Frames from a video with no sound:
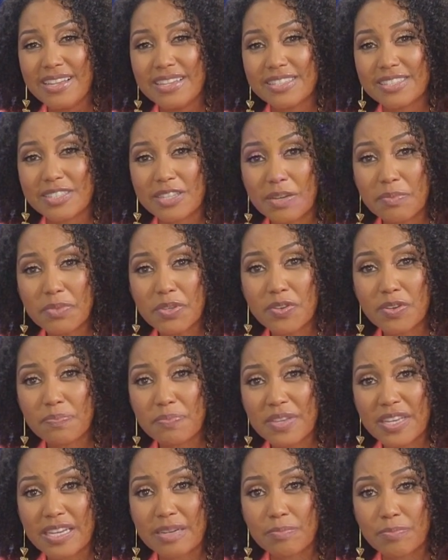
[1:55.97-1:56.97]
some
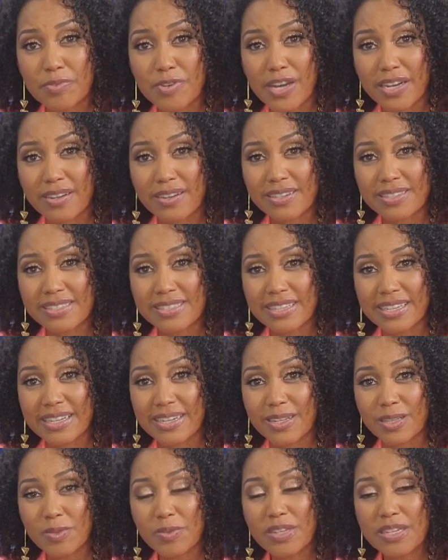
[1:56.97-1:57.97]
European products,
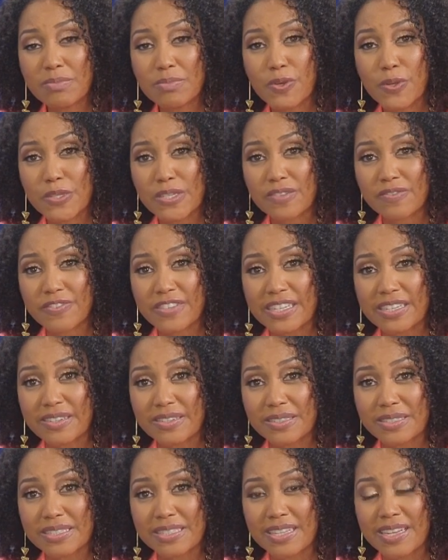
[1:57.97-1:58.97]
including motor
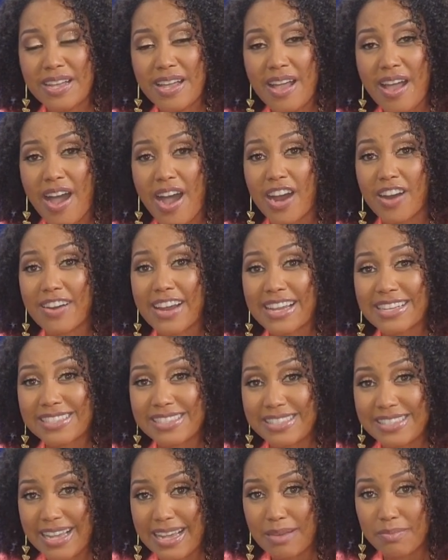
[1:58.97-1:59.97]
vehicles, are
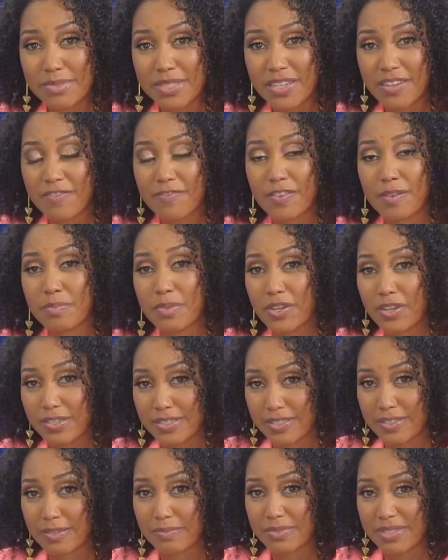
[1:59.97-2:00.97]
exempt from
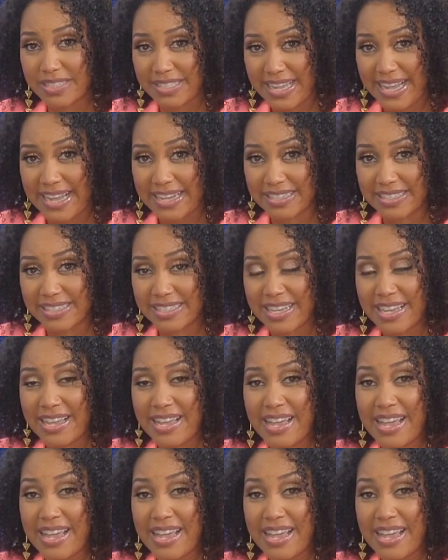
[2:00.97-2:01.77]
customs tax.